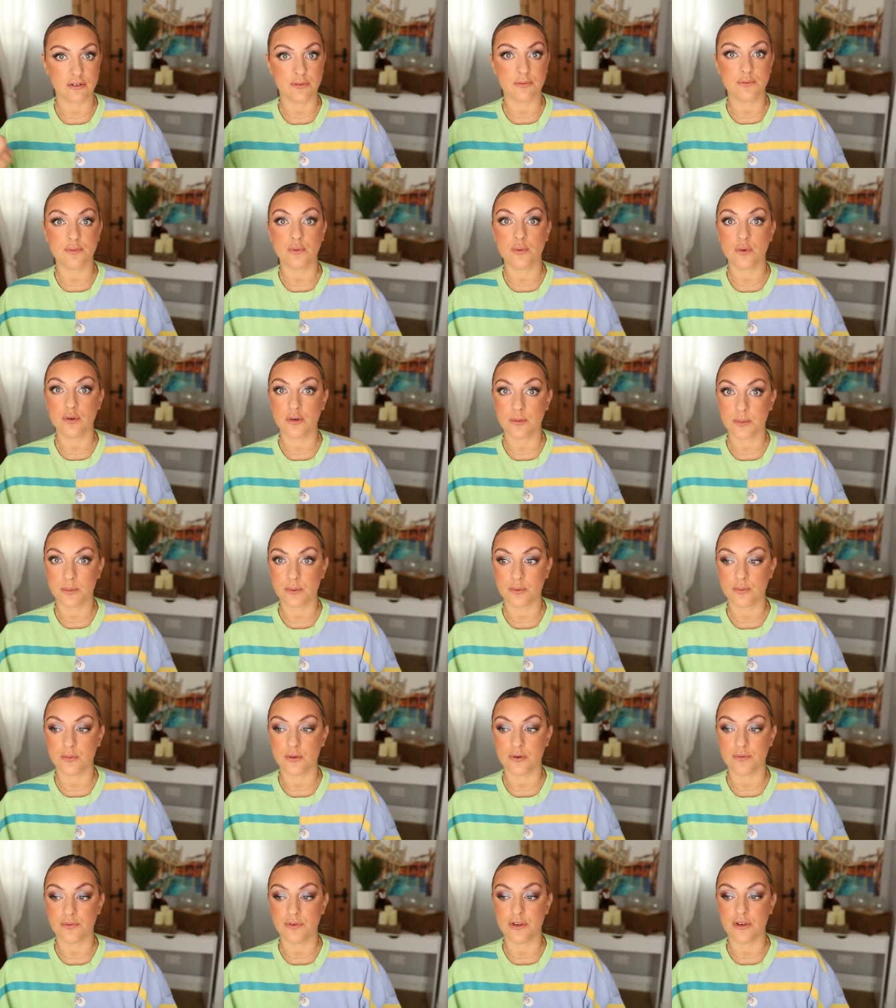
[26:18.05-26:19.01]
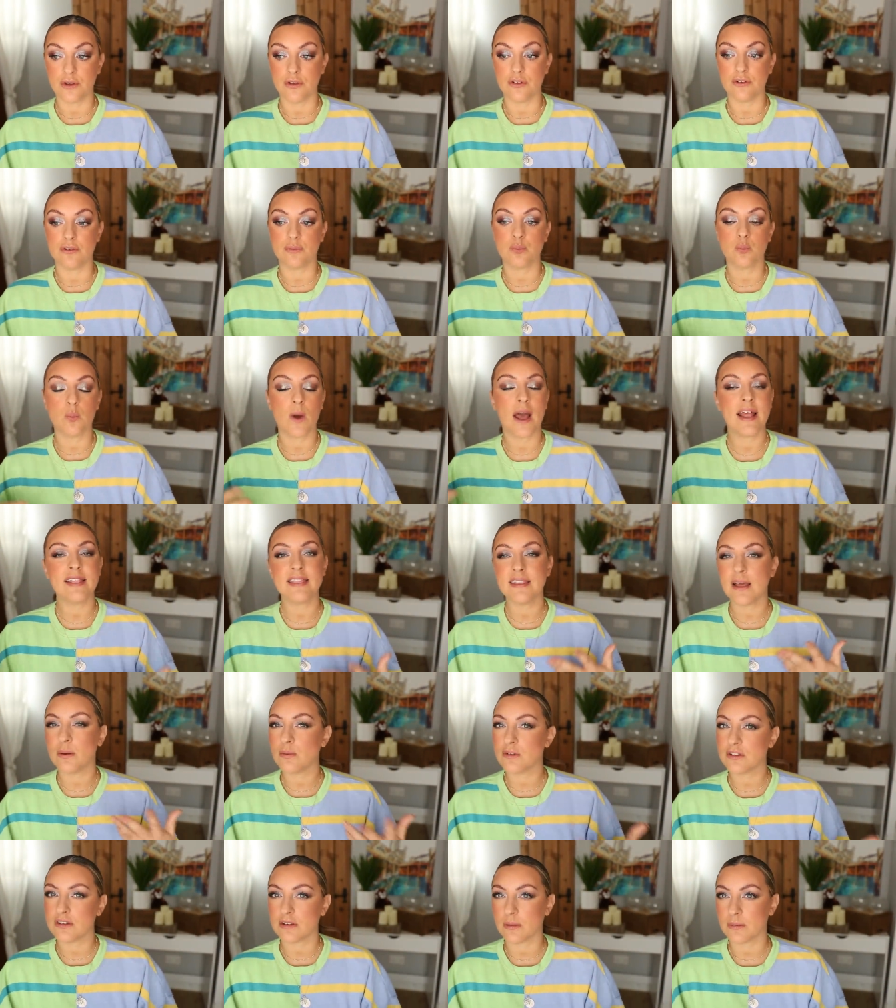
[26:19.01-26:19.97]
affordable reviews when
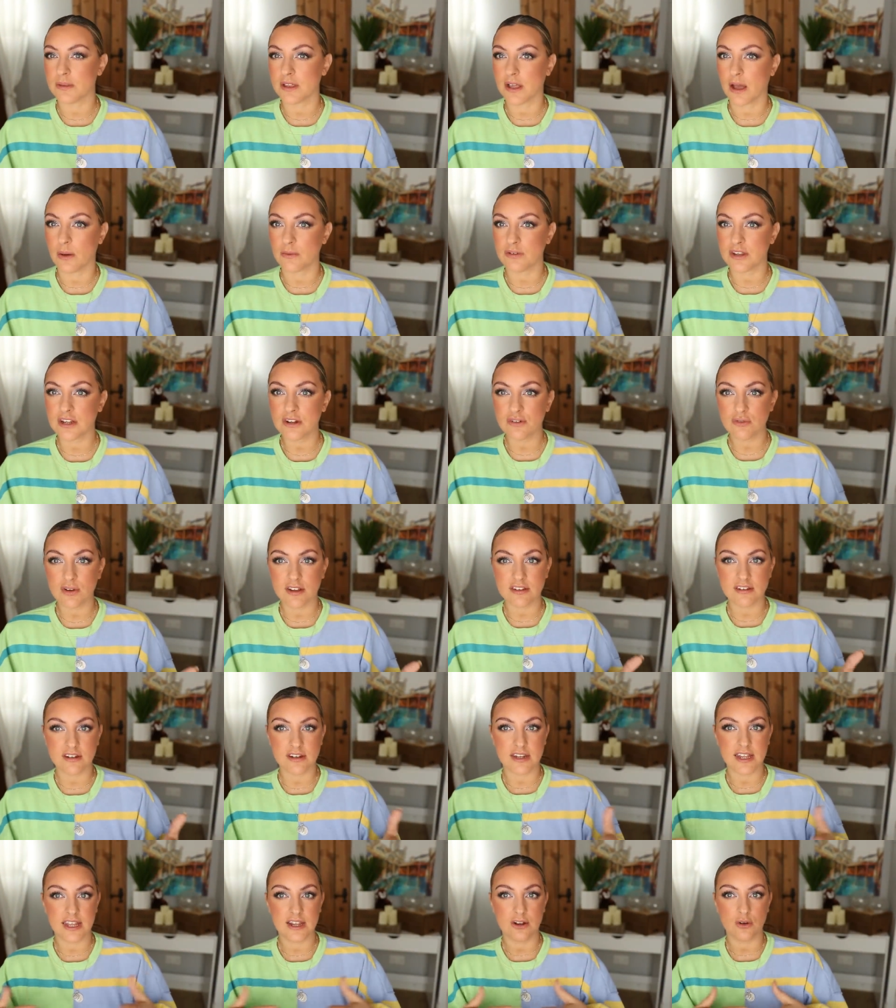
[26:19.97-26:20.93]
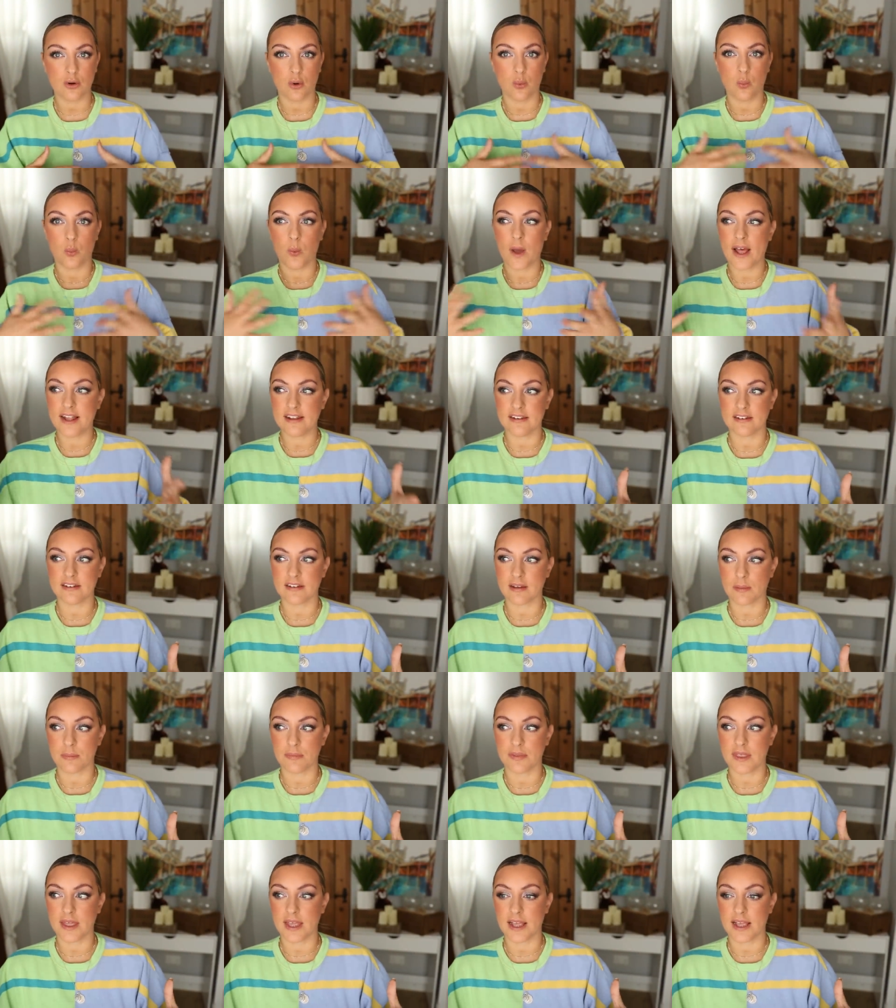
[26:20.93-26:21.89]
there was something I was interested in or when
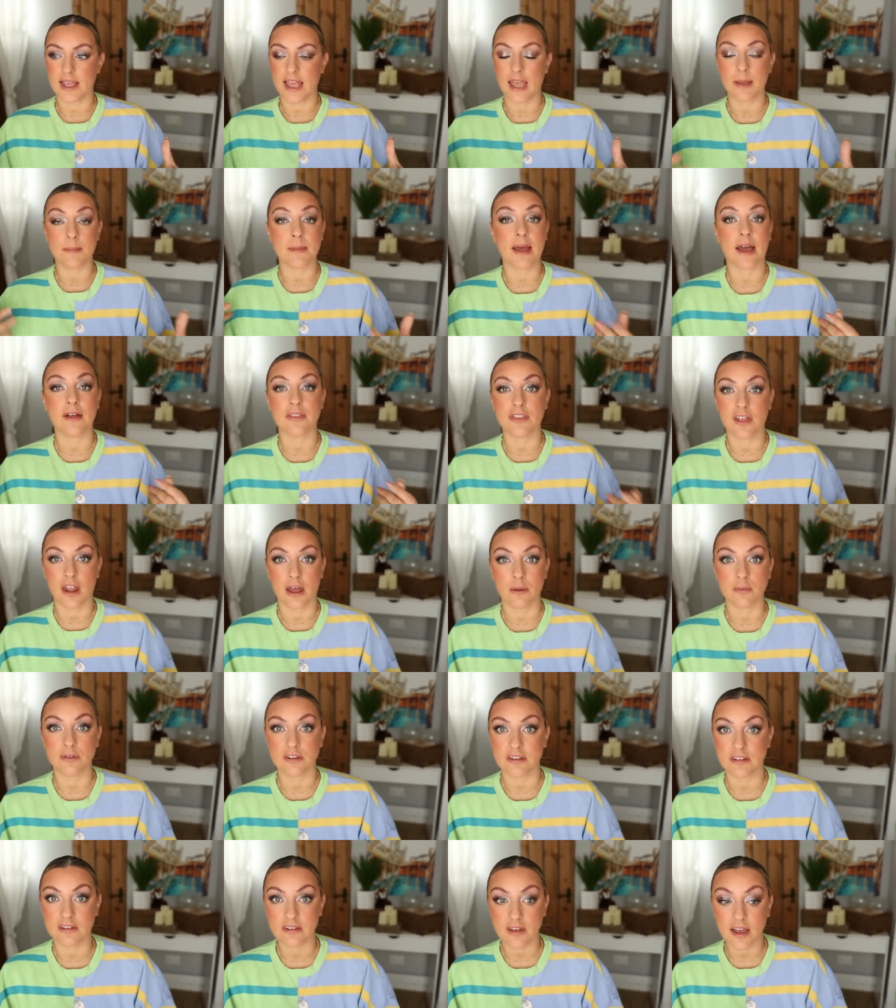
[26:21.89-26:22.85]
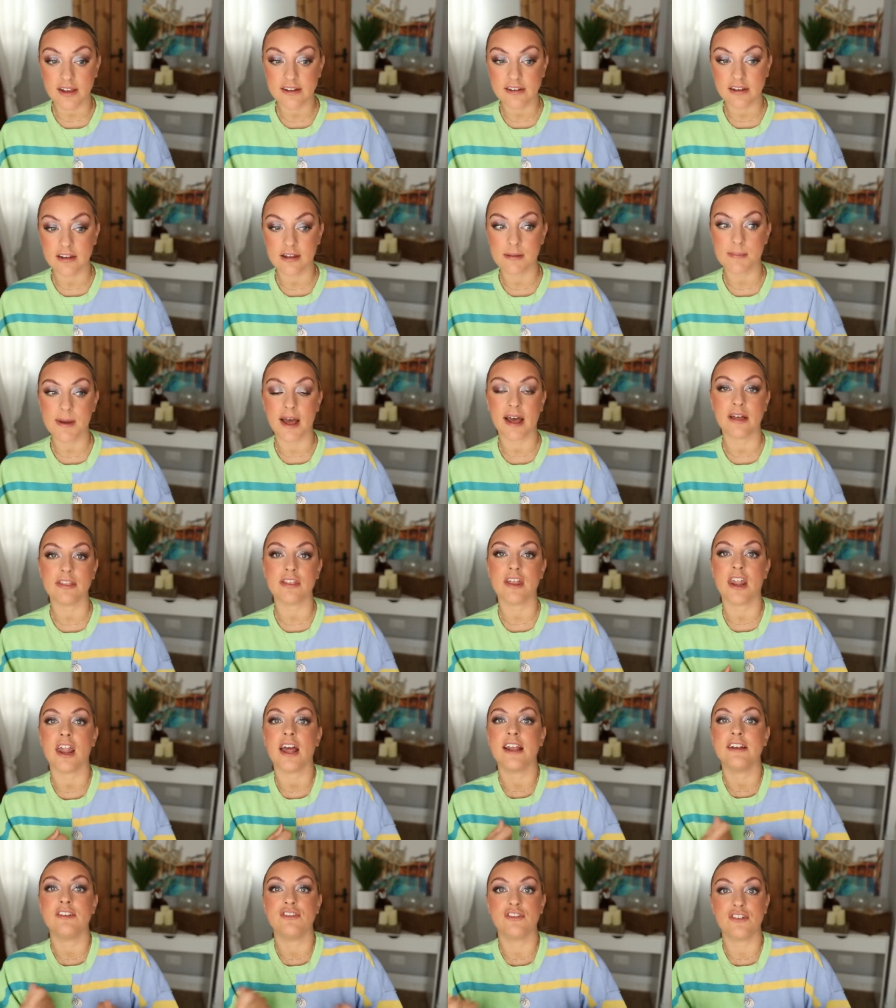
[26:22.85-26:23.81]
something came out out that I was excited about that
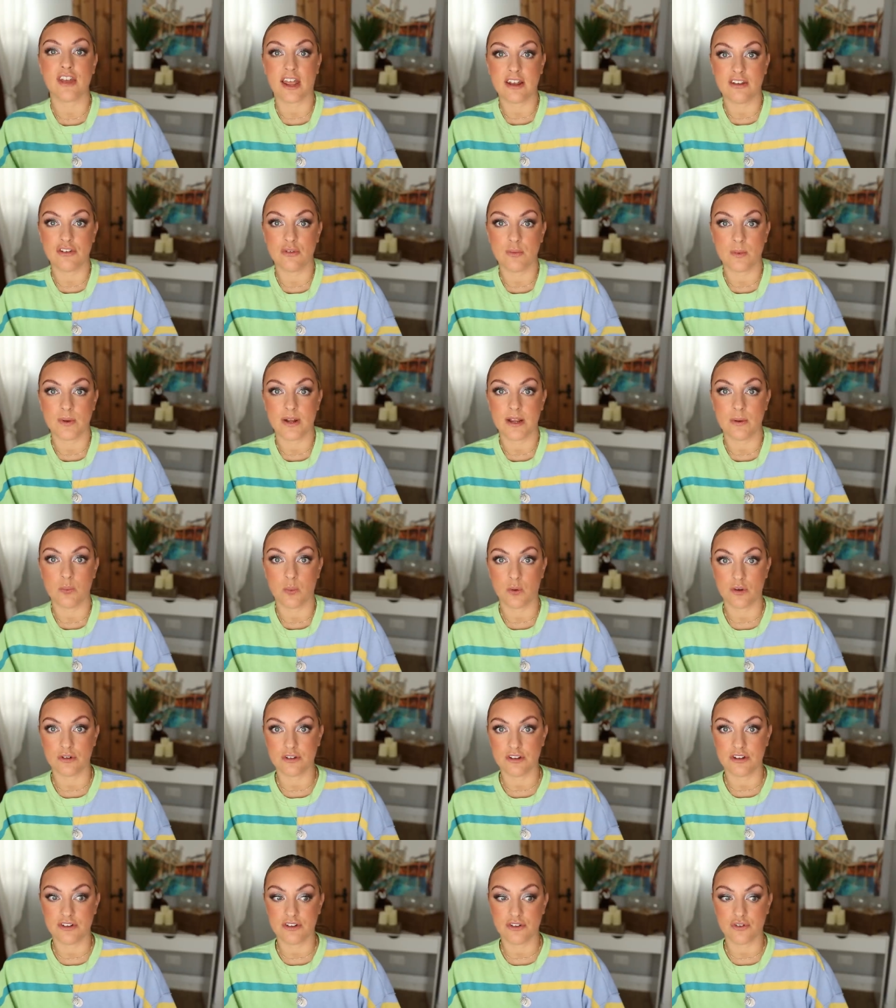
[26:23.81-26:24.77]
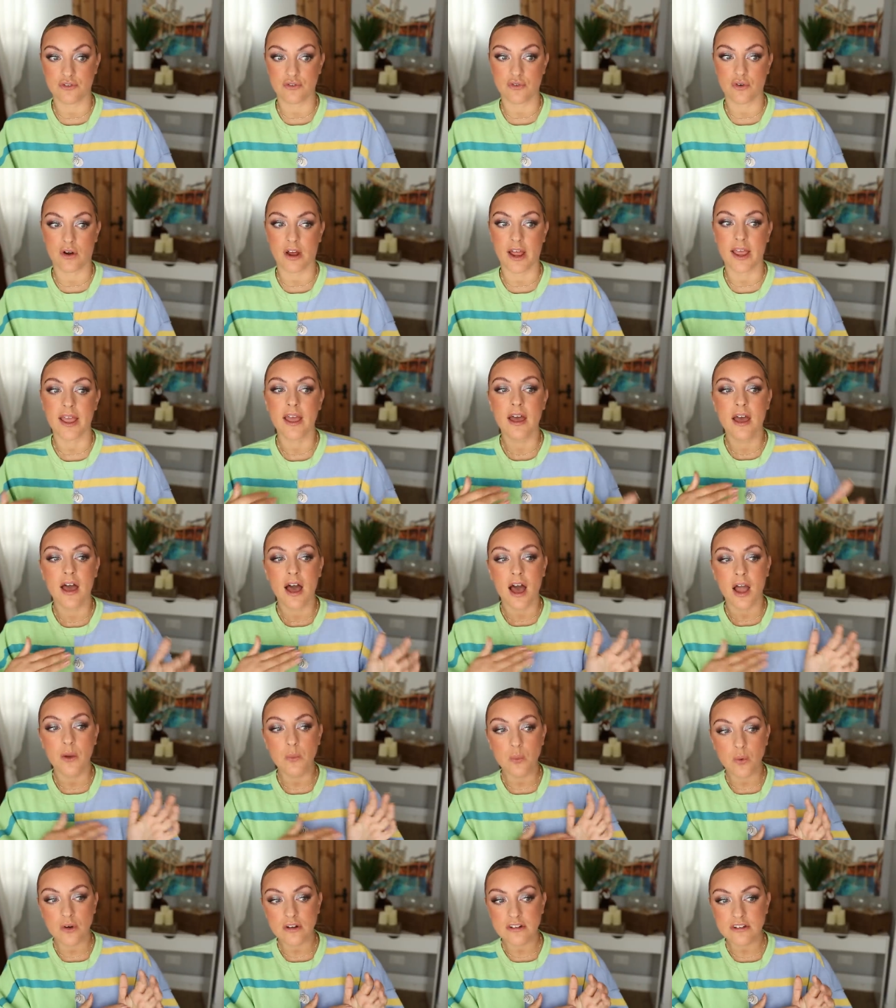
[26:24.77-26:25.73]
I genuinely wanted to try.
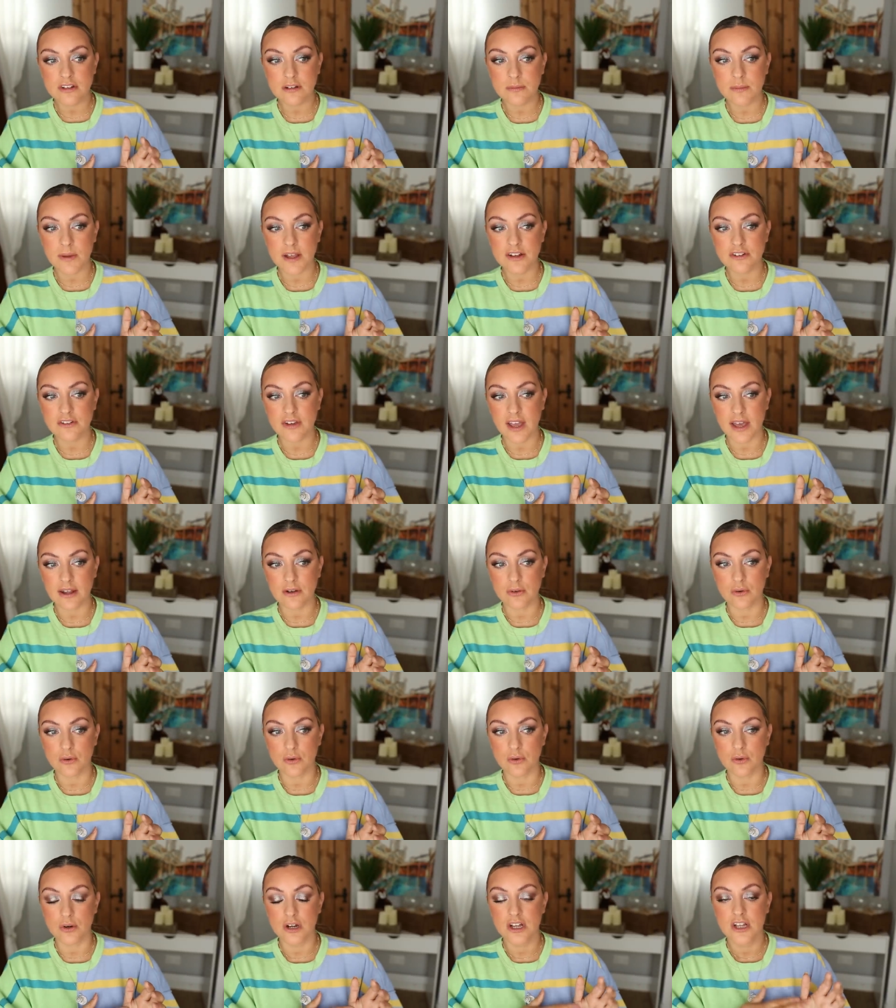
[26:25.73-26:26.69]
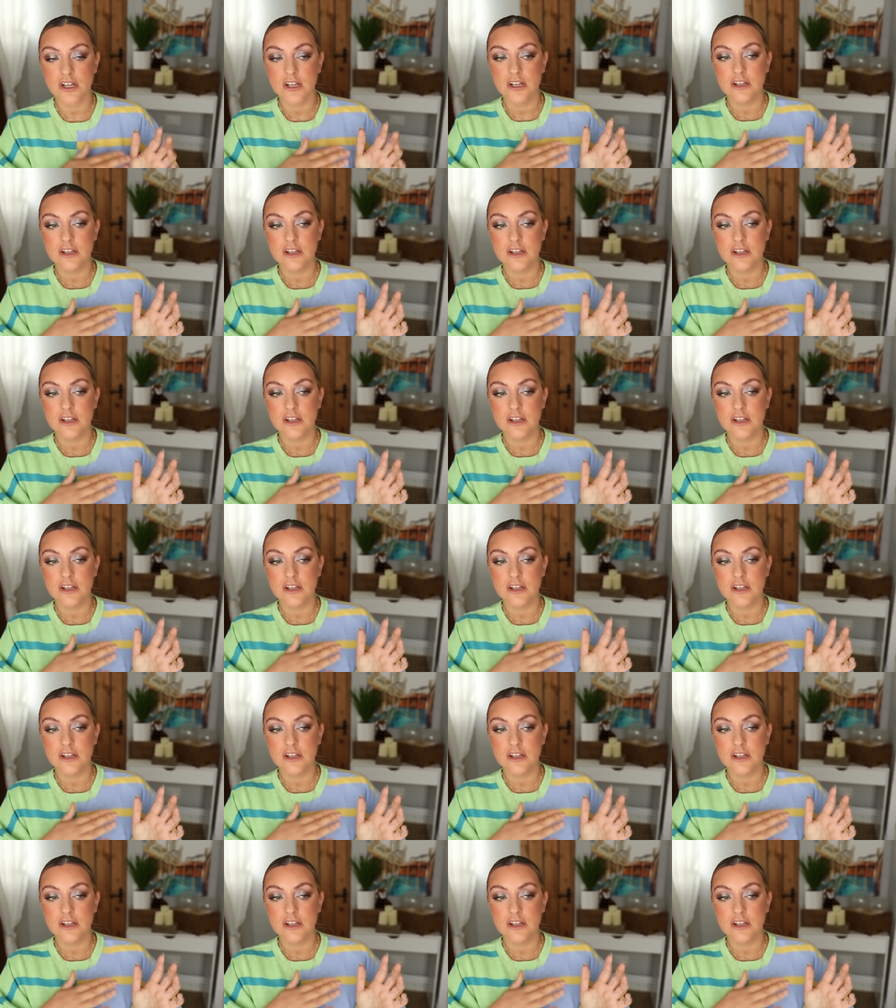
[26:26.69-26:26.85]
I wanted my channel